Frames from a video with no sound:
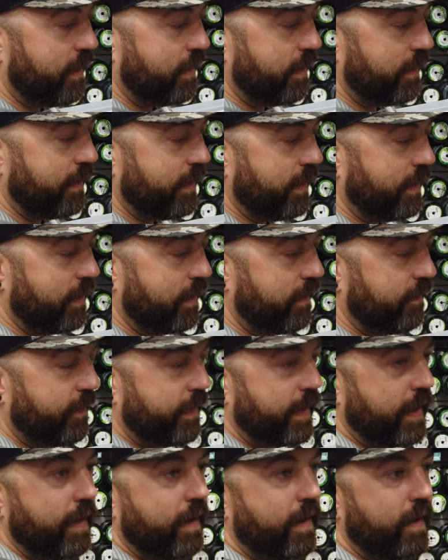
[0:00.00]
on here,
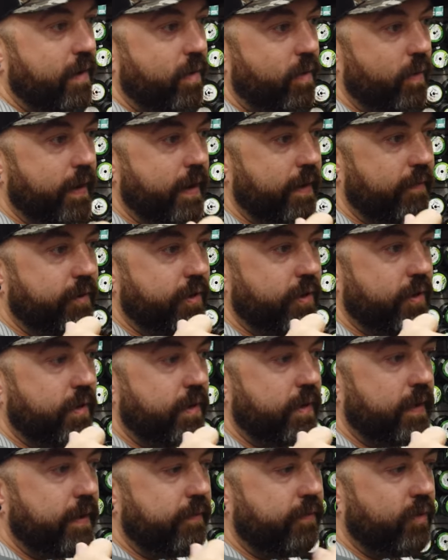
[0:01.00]
whenever you,
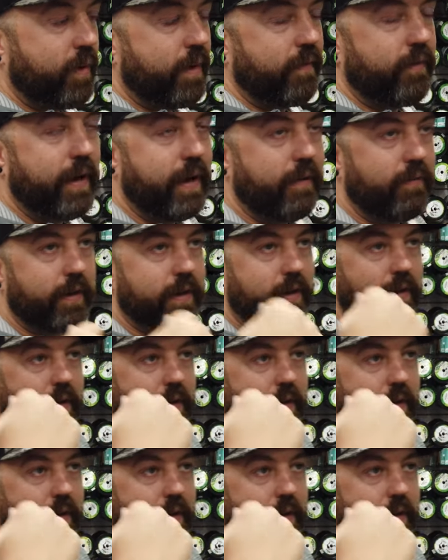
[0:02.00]
if you ever have like